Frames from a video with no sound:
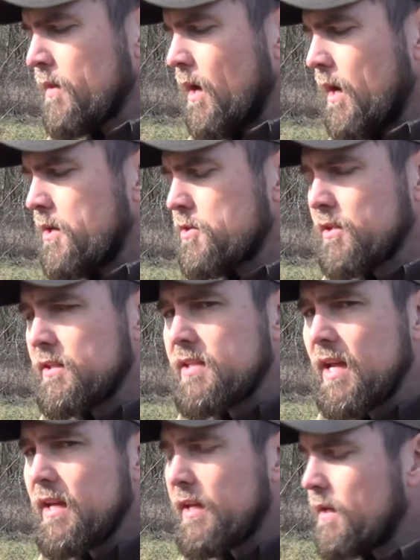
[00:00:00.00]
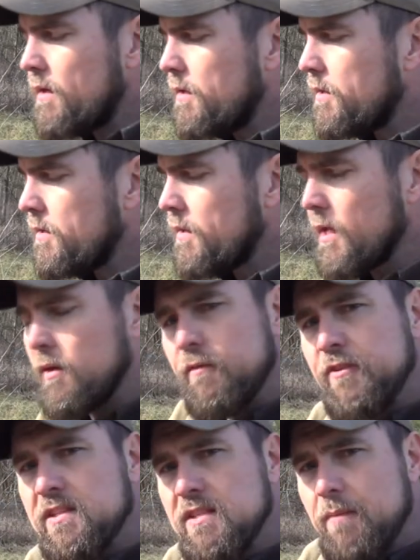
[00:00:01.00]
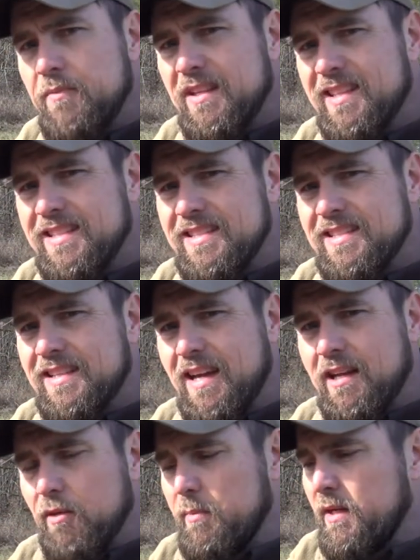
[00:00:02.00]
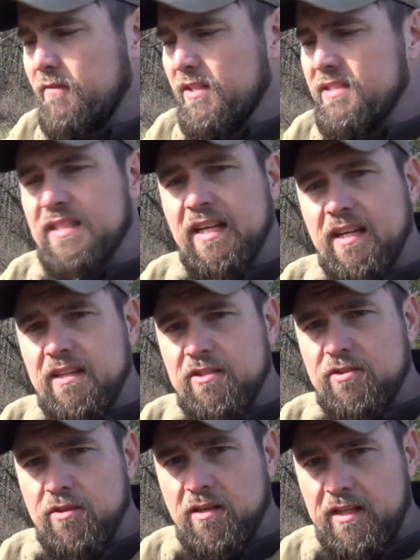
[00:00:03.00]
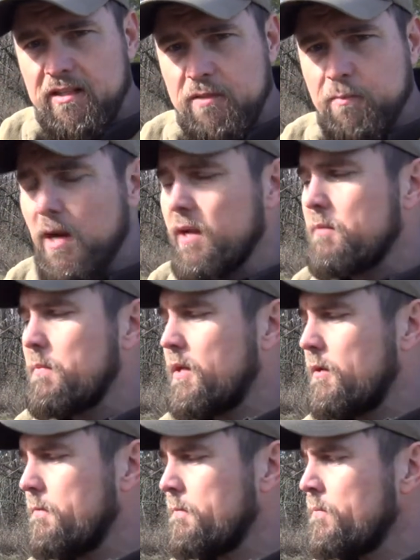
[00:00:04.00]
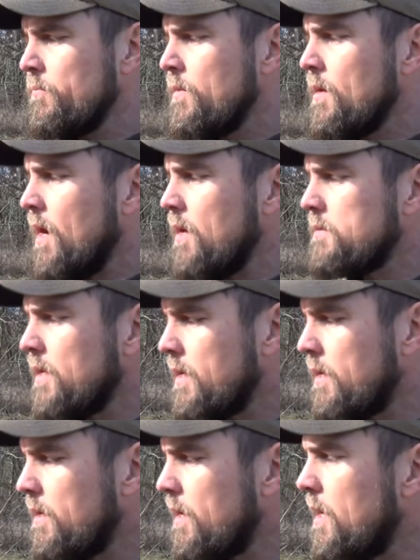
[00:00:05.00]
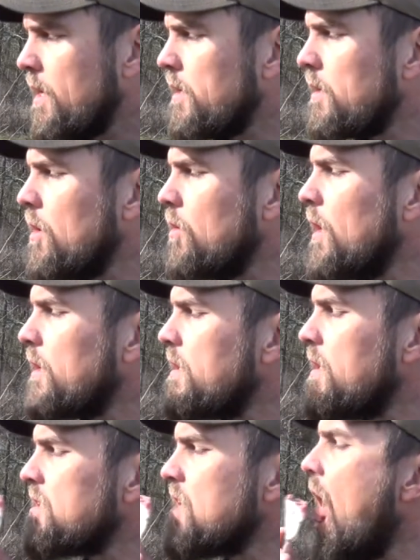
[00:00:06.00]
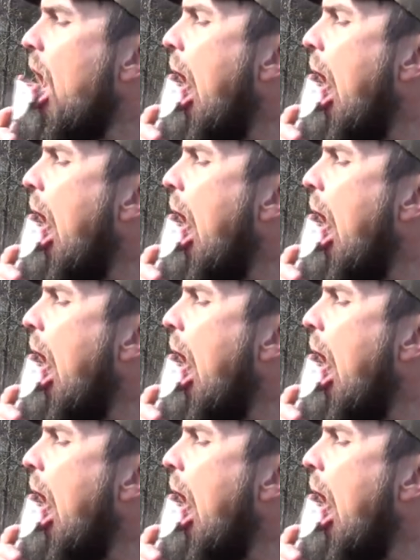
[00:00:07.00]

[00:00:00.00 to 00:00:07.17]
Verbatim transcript: I usually take it, and if it's something that's got a little bit of a stickiness to it, like this potted meat, I'll take it and go like this.